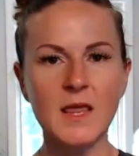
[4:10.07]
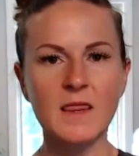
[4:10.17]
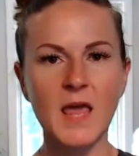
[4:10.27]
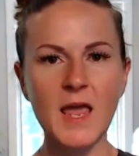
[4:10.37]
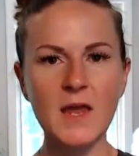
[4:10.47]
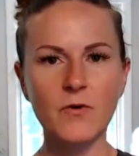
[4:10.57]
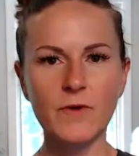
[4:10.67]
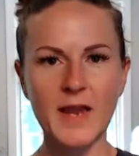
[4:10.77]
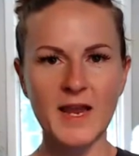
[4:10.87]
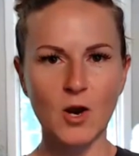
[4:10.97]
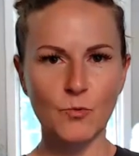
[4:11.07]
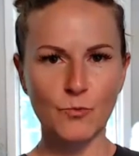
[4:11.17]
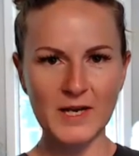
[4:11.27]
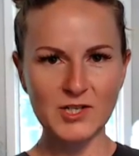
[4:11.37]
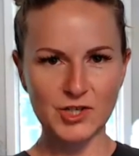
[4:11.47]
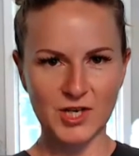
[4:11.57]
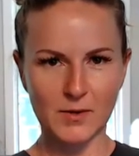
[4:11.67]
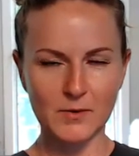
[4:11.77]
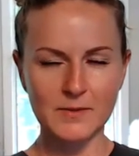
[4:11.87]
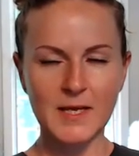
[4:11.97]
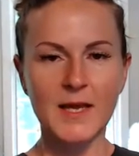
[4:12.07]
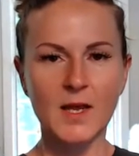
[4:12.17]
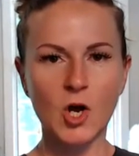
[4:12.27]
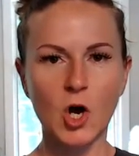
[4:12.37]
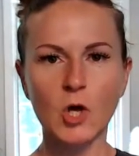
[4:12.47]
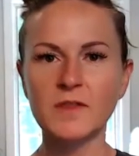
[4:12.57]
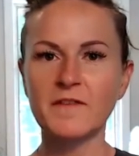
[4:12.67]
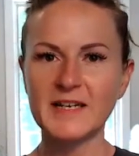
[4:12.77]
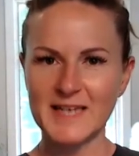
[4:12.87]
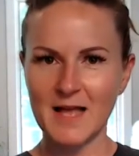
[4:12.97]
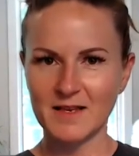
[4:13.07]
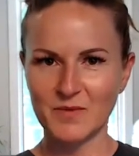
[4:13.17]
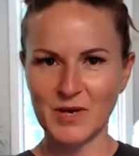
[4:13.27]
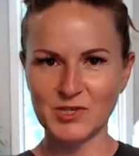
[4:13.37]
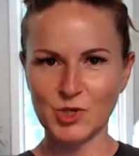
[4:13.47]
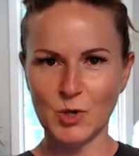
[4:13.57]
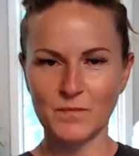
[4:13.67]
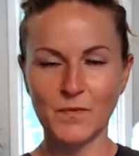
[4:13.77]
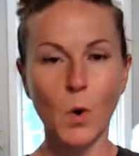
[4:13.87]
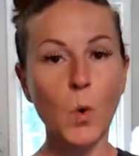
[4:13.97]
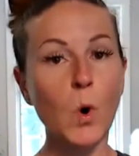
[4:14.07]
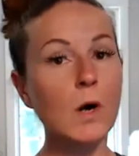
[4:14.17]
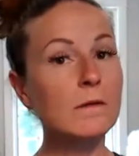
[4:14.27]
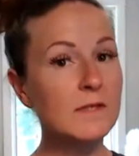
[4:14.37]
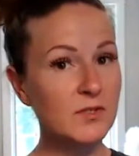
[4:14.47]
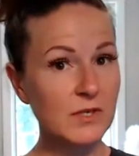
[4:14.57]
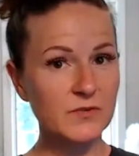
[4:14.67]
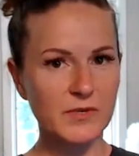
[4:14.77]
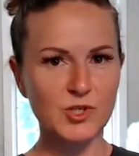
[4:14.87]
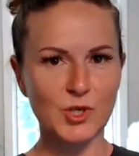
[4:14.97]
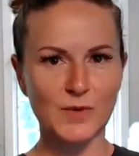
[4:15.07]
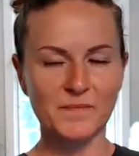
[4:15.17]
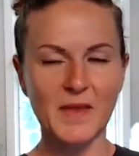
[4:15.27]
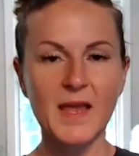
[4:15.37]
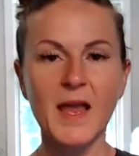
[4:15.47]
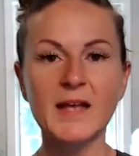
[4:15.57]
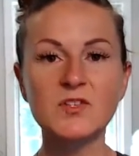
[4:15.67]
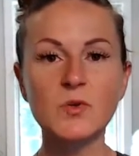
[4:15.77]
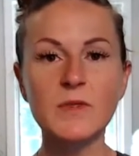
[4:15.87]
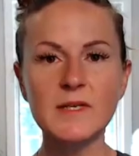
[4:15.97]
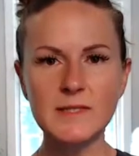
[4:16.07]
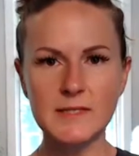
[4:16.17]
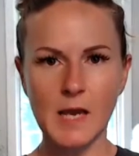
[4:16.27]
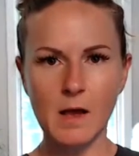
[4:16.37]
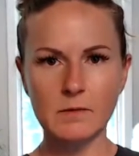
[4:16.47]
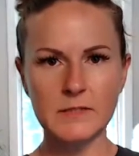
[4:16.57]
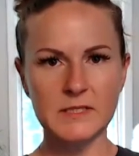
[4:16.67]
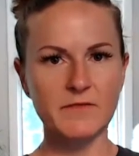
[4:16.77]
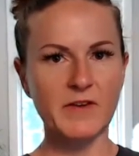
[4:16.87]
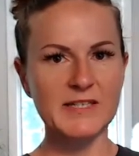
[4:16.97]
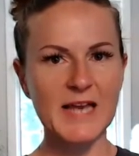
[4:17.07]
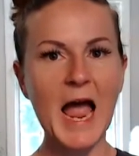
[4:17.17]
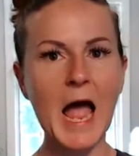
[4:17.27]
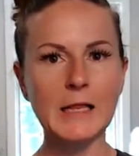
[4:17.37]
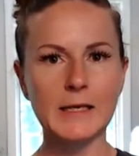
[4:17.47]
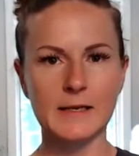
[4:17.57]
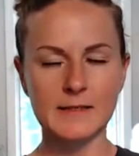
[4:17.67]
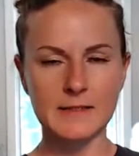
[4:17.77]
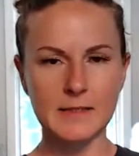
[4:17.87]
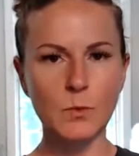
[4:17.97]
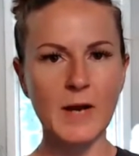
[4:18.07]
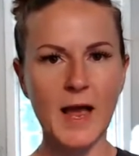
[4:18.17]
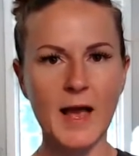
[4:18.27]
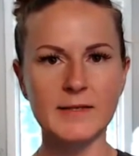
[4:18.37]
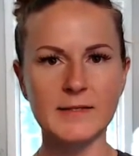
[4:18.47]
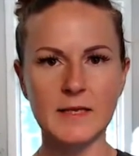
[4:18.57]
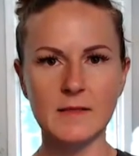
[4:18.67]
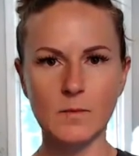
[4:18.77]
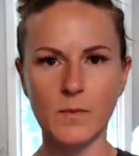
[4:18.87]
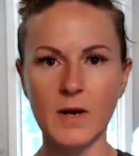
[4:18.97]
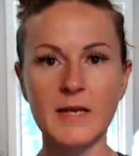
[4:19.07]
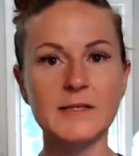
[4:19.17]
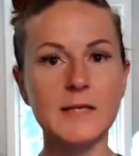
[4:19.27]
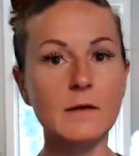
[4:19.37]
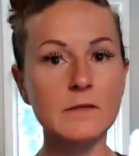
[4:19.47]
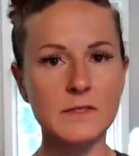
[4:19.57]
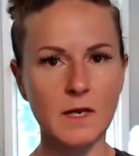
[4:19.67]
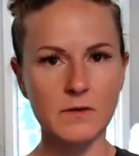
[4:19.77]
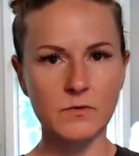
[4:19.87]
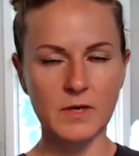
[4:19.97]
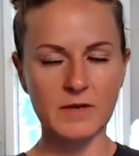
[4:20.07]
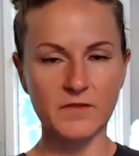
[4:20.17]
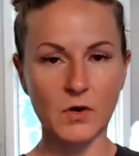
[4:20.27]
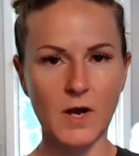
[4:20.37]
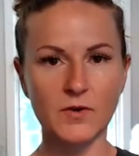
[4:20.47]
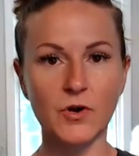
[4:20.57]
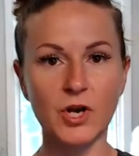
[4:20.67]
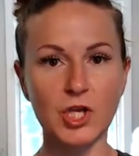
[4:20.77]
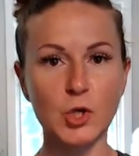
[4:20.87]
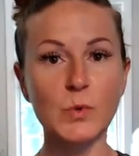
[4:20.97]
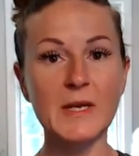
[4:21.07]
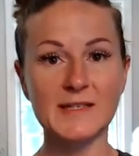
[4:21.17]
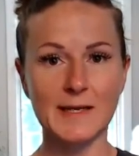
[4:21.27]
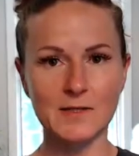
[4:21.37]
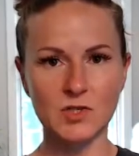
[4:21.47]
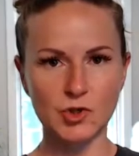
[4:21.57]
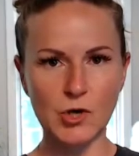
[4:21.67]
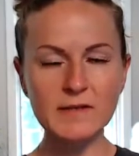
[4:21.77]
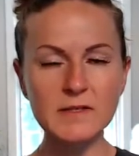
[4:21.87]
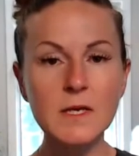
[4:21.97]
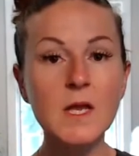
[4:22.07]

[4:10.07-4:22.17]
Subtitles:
They create a ratio called the vitality ratio or the stress ratio. And so this tells us the vitality that someone has in their body. It tells us if they're under acute intense stress.